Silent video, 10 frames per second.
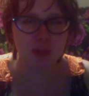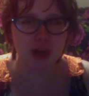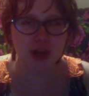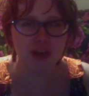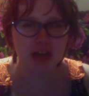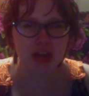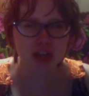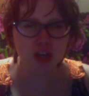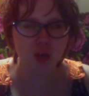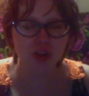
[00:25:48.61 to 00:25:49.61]
but
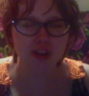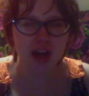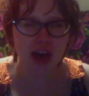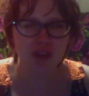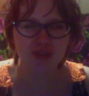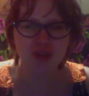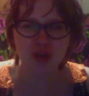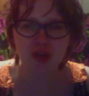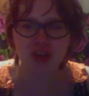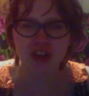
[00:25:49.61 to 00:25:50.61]
you really have
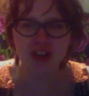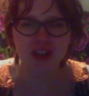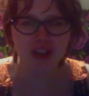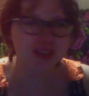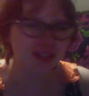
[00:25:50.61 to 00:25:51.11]
to think.